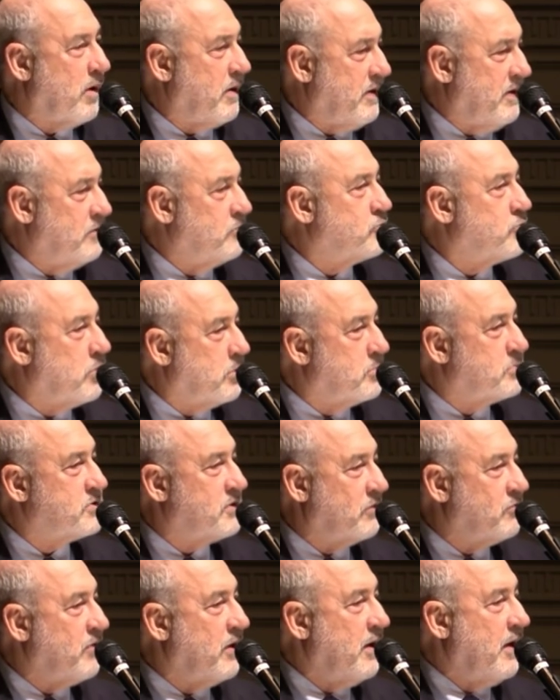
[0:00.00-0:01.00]
in terms
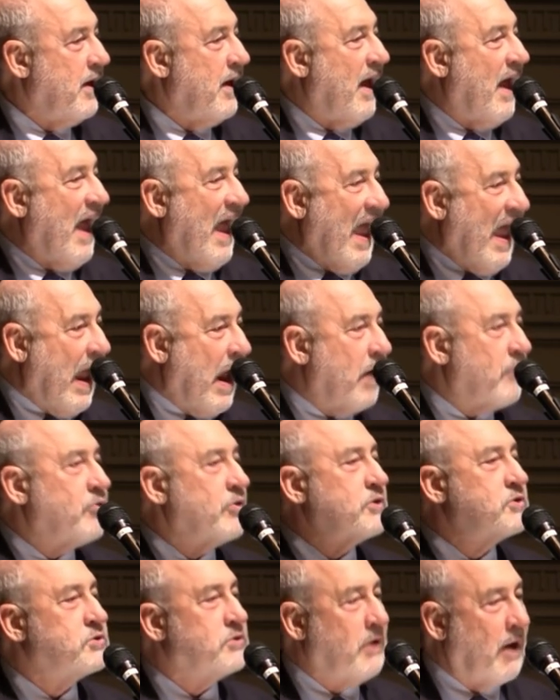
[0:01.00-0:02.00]
of
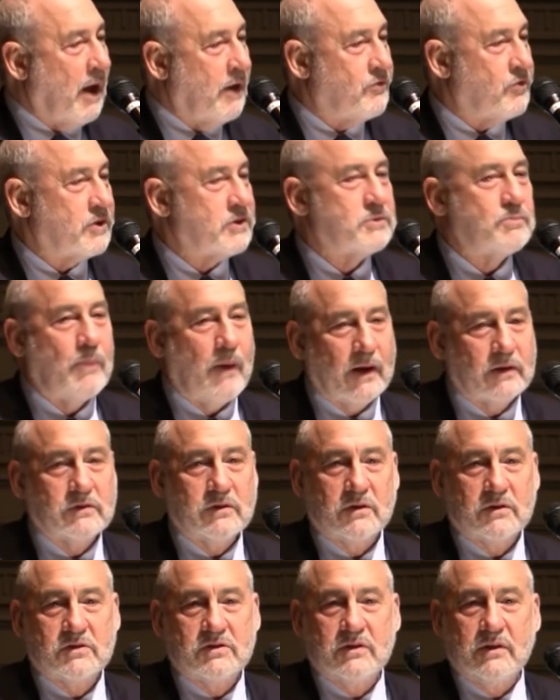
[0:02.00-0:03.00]
average life
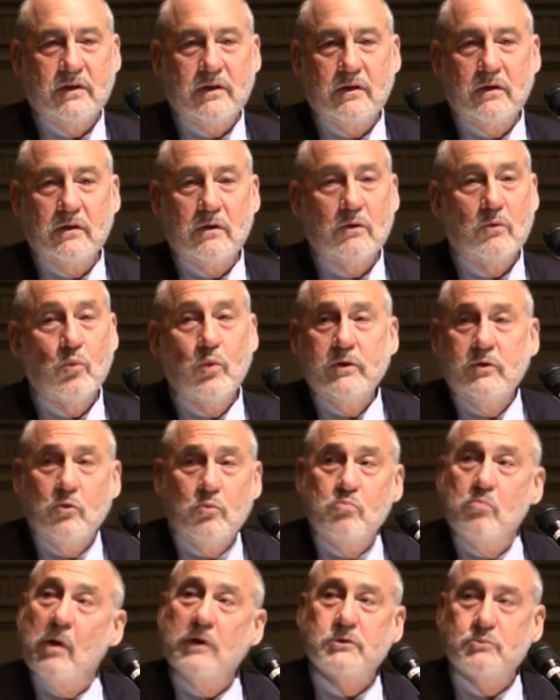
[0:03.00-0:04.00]
expectancy, we do
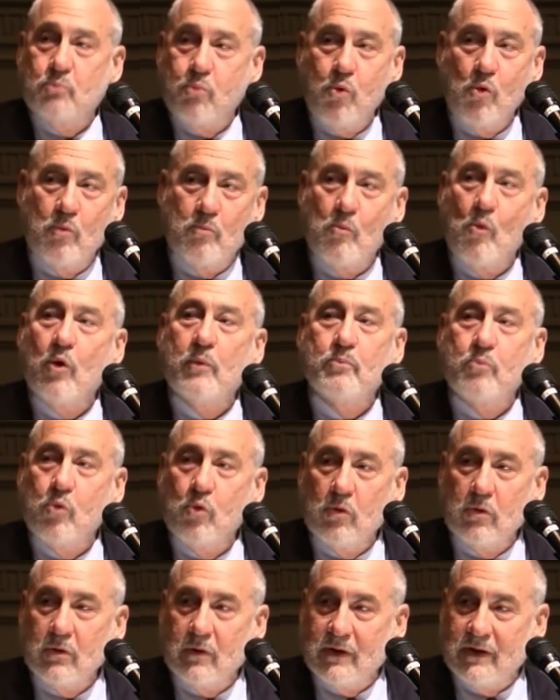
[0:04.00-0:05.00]
much poor, more
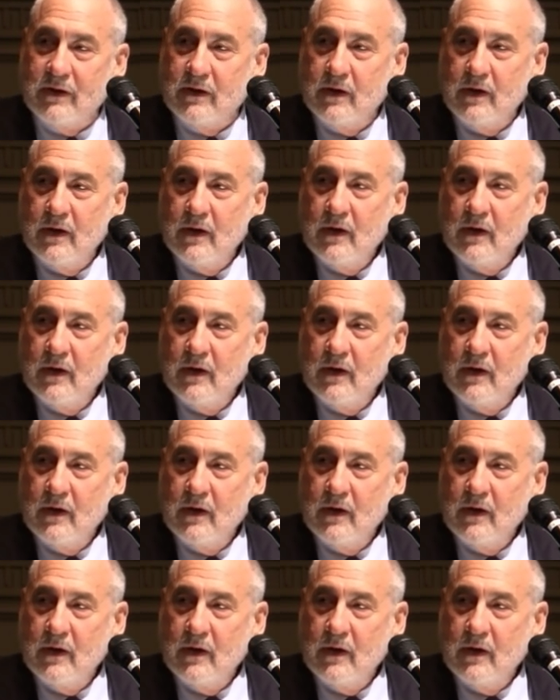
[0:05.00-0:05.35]
poorly